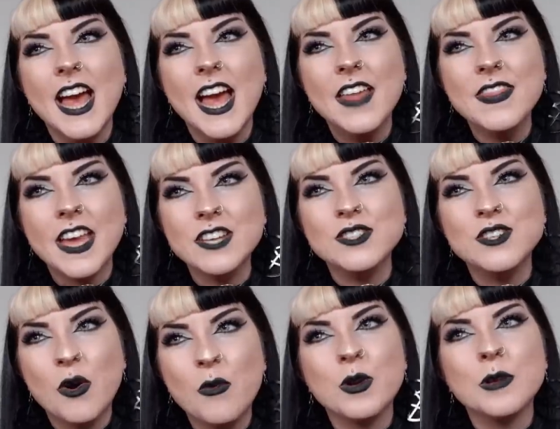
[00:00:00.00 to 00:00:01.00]
And they do
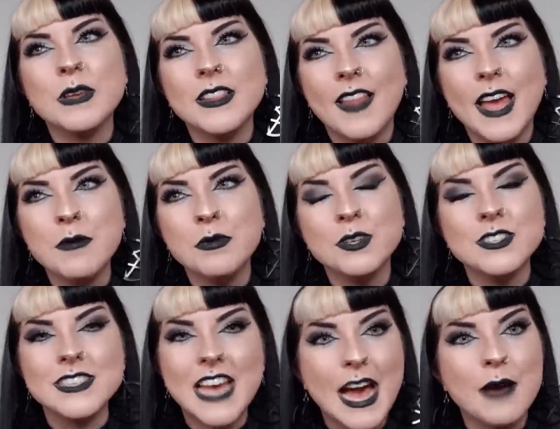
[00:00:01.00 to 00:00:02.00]
not want to be labeled
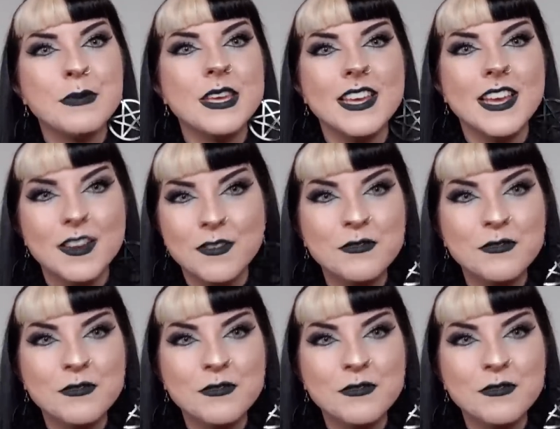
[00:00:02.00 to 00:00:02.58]
as happy and